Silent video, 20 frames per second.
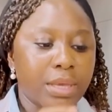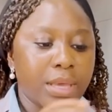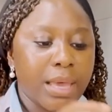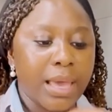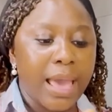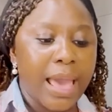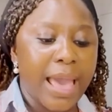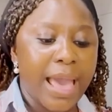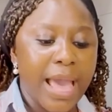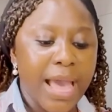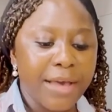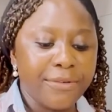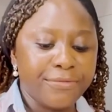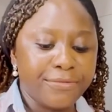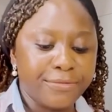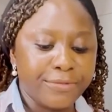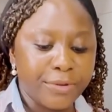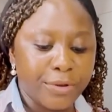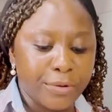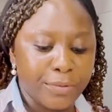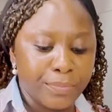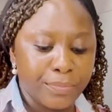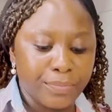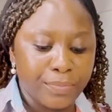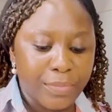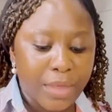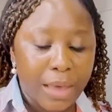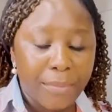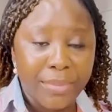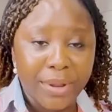I have
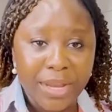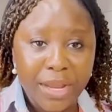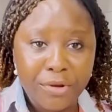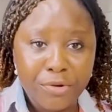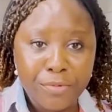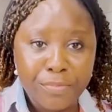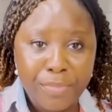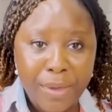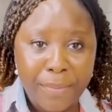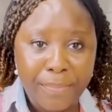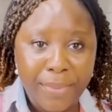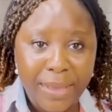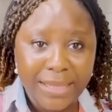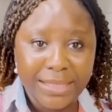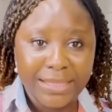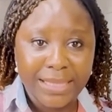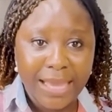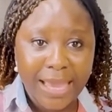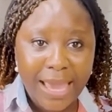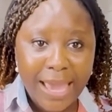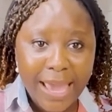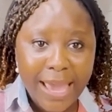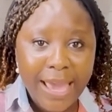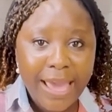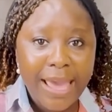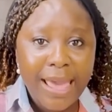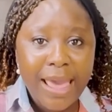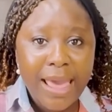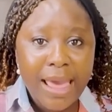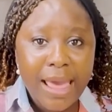habanero peppers
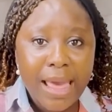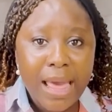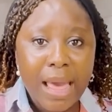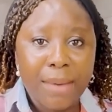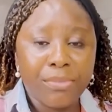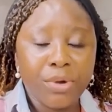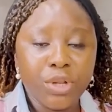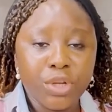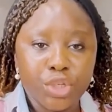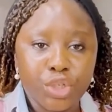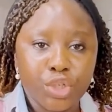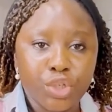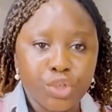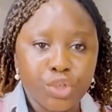here. I'm going to show you.